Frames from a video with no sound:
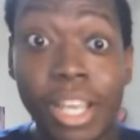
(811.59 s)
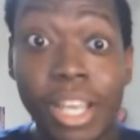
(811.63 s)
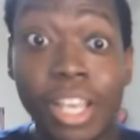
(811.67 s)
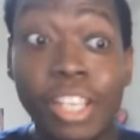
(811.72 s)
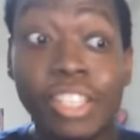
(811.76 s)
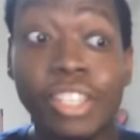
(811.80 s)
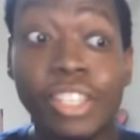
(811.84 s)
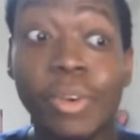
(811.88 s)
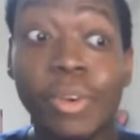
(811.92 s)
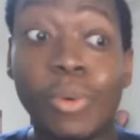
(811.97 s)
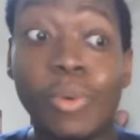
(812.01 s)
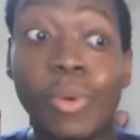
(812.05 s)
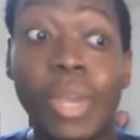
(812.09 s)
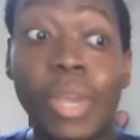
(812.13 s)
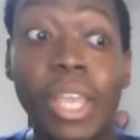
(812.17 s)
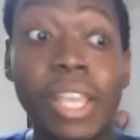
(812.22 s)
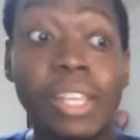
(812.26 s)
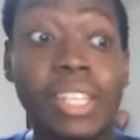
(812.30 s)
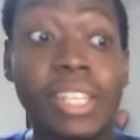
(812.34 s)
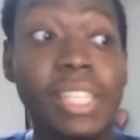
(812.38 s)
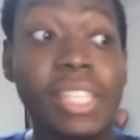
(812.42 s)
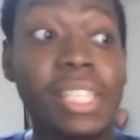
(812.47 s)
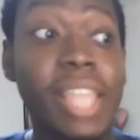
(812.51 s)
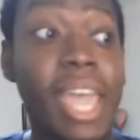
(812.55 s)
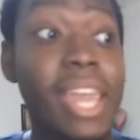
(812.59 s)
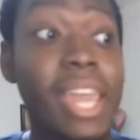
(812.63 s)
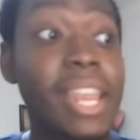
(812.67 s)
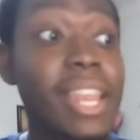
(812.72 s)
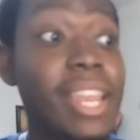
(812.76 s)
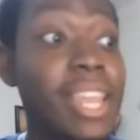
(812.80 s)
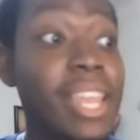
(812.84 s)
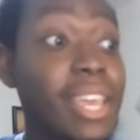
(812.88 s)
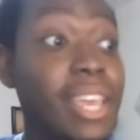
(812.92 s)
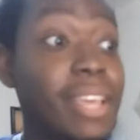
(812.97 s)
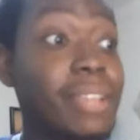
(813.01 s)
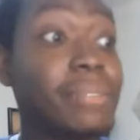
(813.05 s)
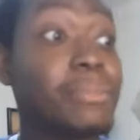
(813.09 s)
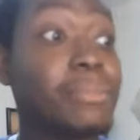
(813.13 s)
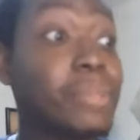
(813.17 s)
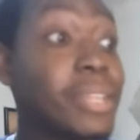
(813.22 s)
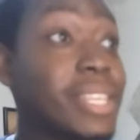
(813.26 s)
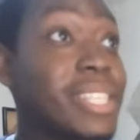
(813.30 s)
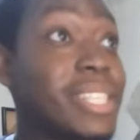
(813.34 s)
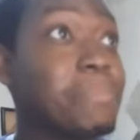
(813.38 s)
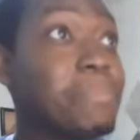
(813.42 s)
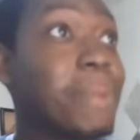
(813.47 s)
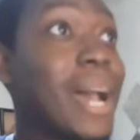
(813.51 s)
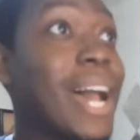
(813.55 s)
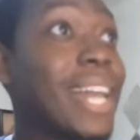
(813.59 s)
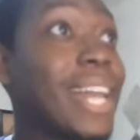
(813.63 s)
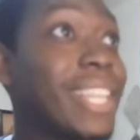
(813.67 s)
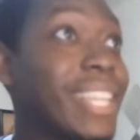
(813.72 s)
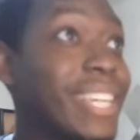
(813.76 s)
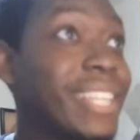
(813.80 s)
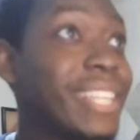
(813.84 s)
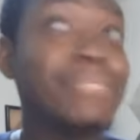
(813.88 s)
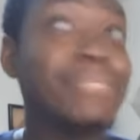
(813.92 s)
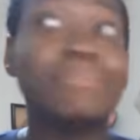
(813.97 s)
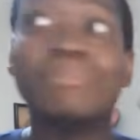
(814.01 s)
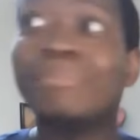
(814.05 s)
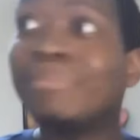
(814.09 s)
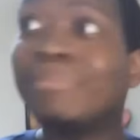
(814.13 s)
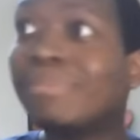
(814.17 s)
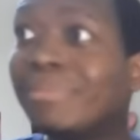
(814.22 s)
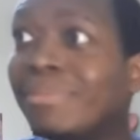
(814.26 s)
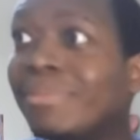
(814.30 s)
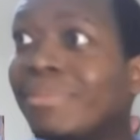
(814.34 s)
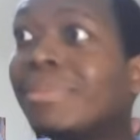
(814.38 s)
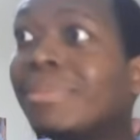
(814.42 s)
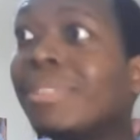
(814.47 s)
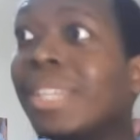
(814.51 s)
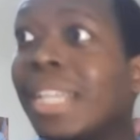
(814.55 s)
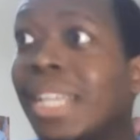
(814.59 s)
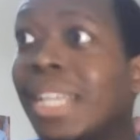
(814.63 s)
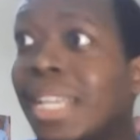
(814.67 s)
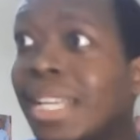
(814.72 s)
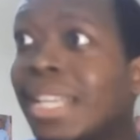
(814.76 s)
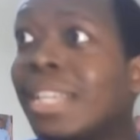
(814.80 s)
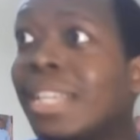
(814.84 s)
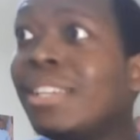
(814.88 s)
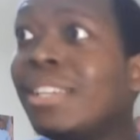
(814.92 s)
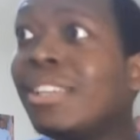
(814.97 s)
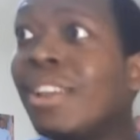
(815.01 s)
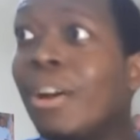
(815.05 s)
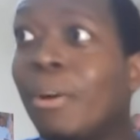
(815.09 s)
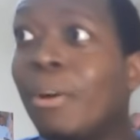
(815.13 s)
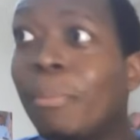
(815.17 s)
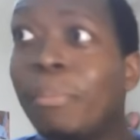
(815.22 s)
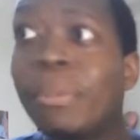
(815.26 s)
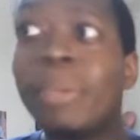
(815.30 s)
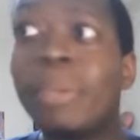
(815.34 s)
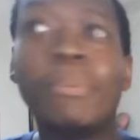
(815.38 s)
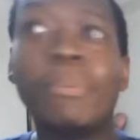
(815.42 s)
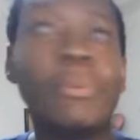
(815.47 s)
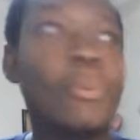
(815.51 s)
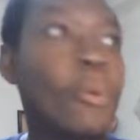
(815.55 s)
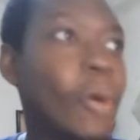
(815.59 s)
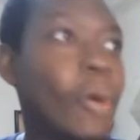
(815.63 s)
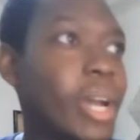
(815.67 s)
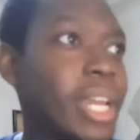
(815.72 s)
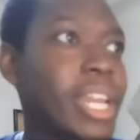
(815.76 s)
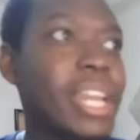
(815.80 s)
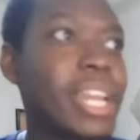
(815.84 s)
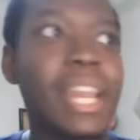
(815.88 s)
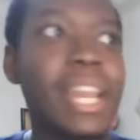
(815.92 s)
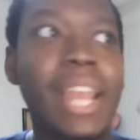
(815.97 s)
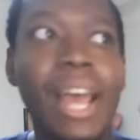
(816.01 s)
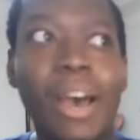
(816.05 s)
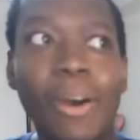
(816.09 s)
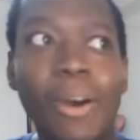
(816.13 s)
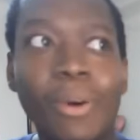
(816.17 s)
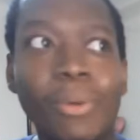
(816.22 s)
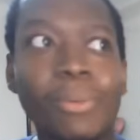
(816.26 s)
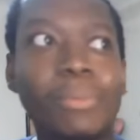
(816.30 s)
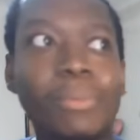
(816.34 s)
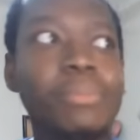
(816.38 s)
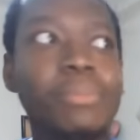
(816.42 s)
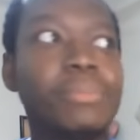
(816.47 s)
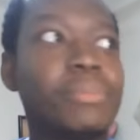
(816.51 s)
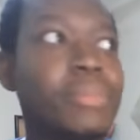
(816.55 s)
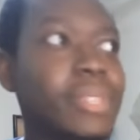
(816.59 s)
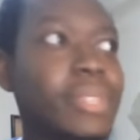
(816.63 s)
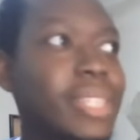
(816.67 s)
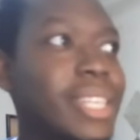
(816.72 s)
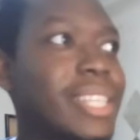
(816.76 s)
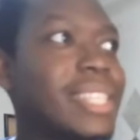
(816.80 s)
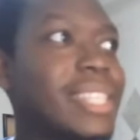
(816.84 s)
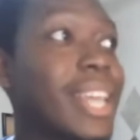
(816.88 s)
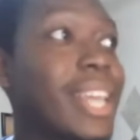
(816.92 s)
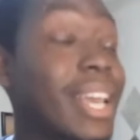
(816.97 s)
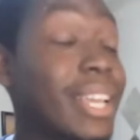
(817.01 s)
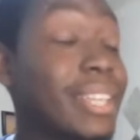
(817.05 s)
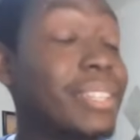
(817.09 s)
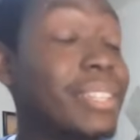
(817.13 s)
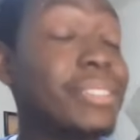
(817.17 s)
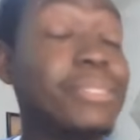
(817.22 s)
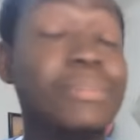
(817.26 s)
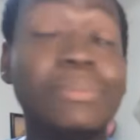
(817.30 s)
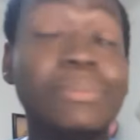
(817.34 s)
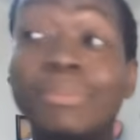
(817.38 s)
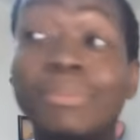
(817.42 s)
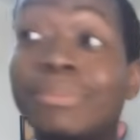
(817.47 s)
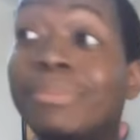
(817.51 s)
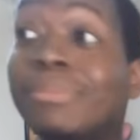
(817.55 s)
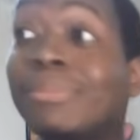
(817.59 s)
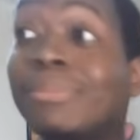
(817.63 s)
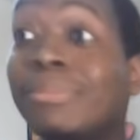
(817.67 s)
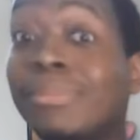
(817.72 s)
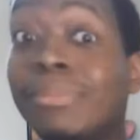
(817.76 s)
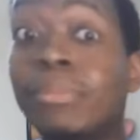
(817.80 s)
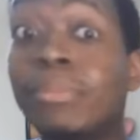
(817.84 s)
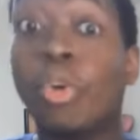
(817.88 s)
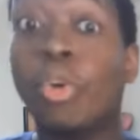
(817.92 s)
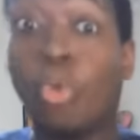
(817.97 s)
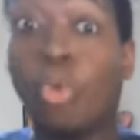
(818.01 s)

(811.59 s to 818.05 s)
So he just standing there smiling, you know, people walking in and out. He's like, mm-hmm